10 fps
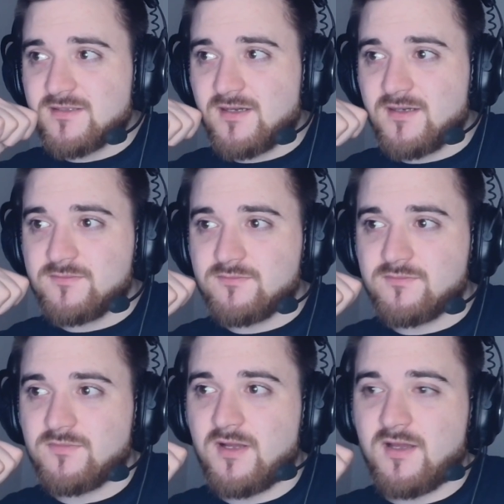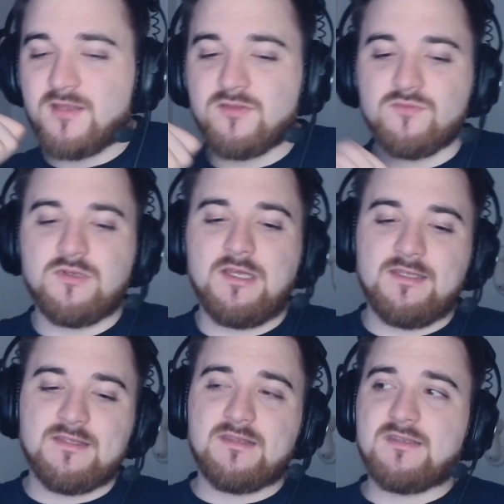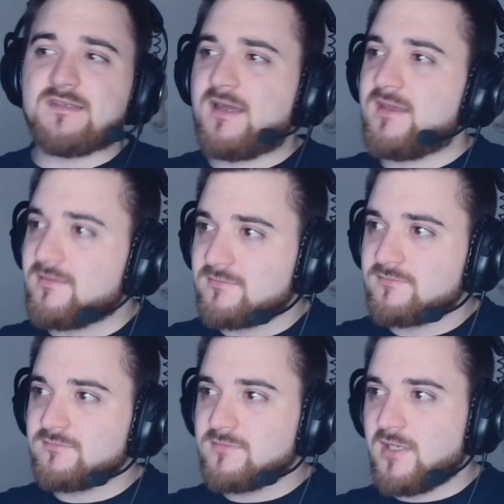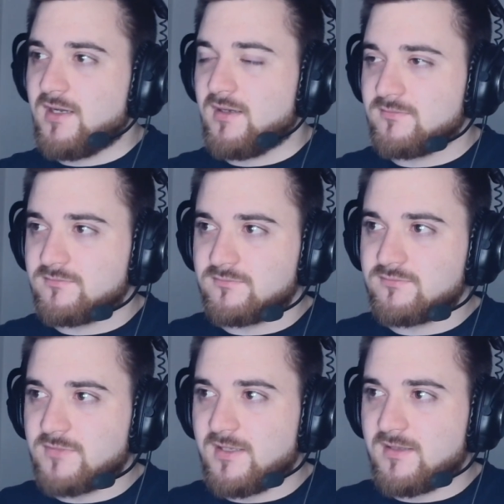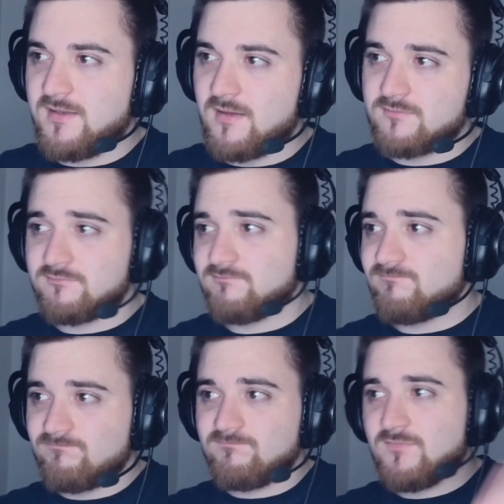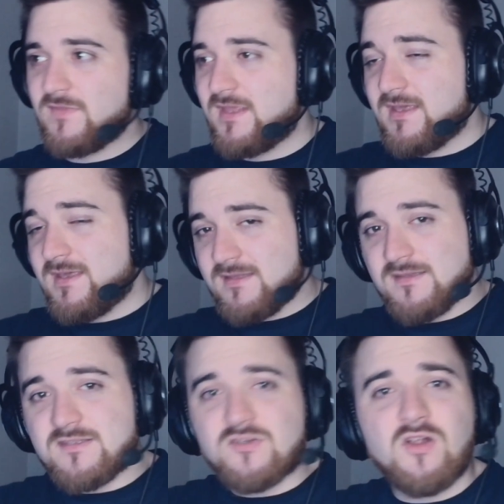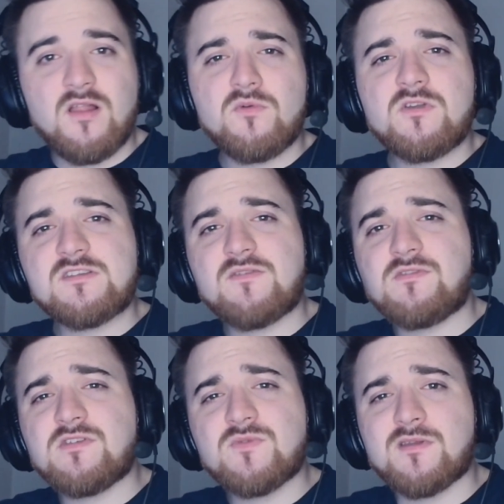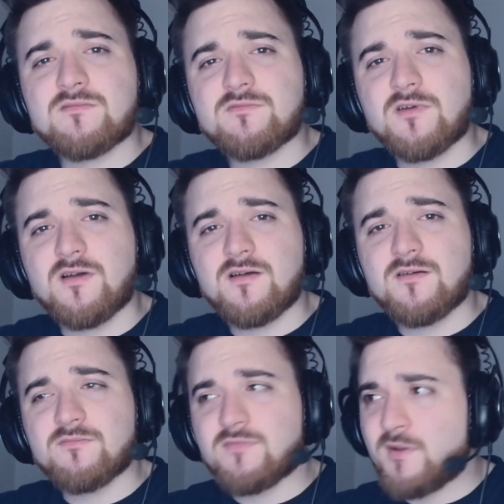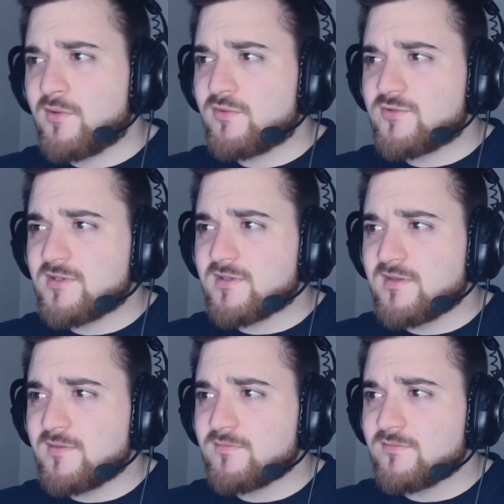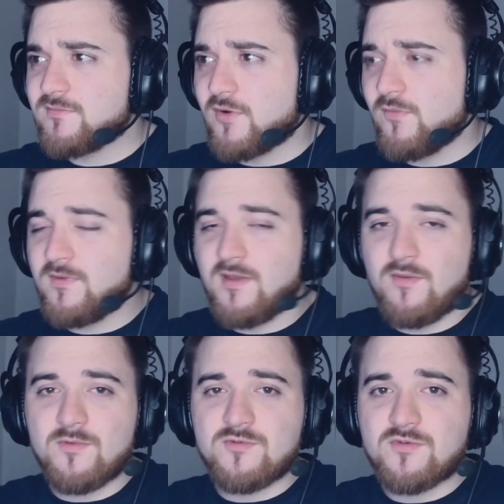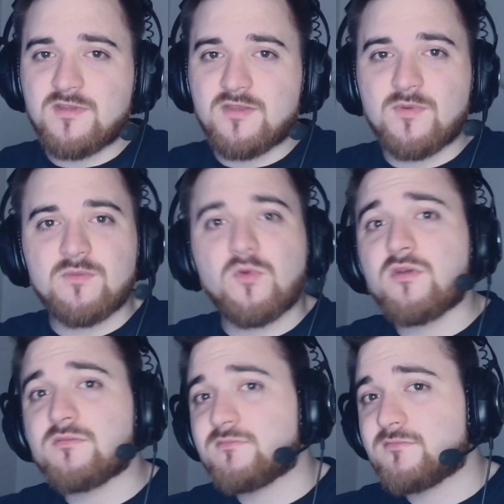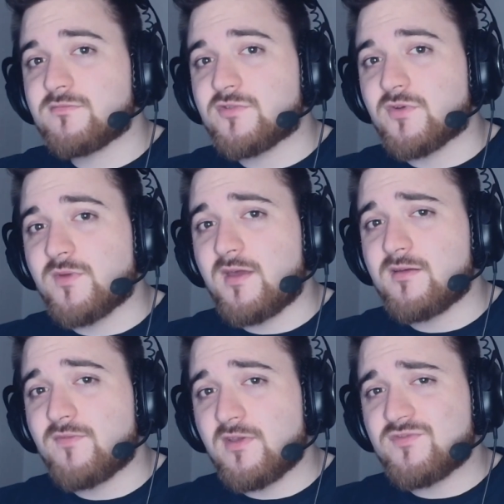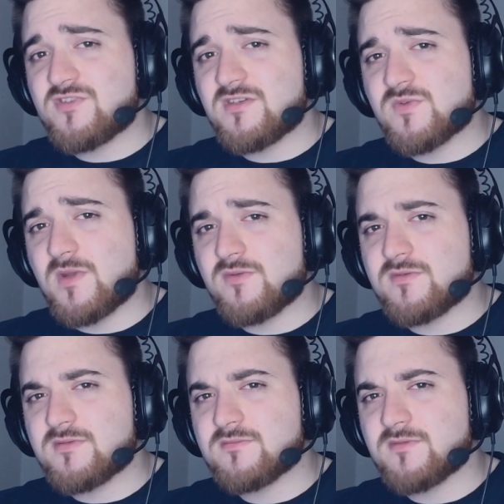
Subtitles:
I do like the design. And yeah, that's all I'm gonna say for this one. I'll go check the team. Hopefully I will enjoy that one more. So yeah, thank you for checking this one out.